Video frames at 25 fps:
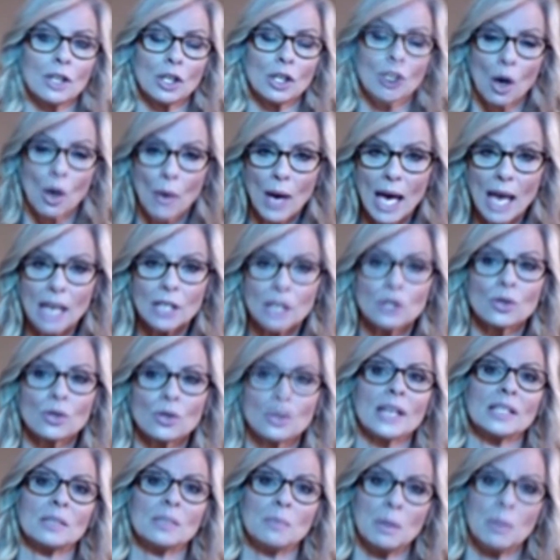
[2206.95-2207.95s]
and go ahead and
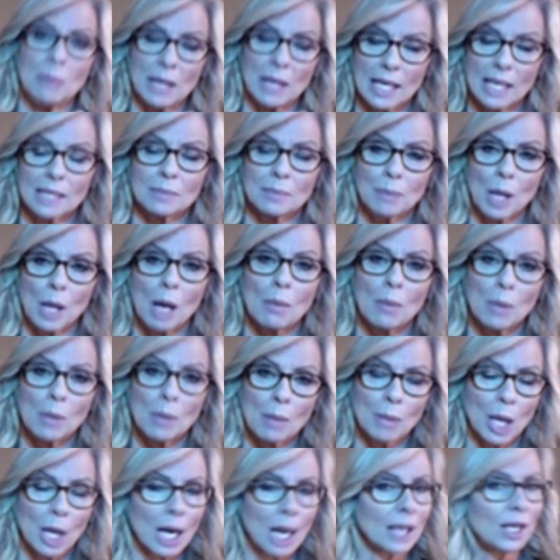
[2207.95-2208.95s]
trust me because blah,
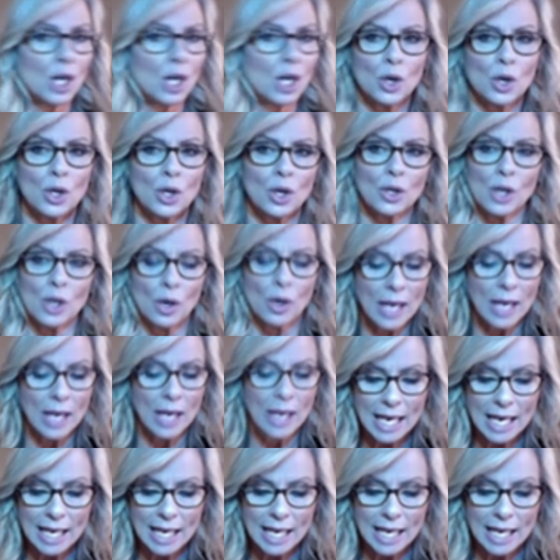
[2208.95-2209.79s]
blah, blah. No, no, no.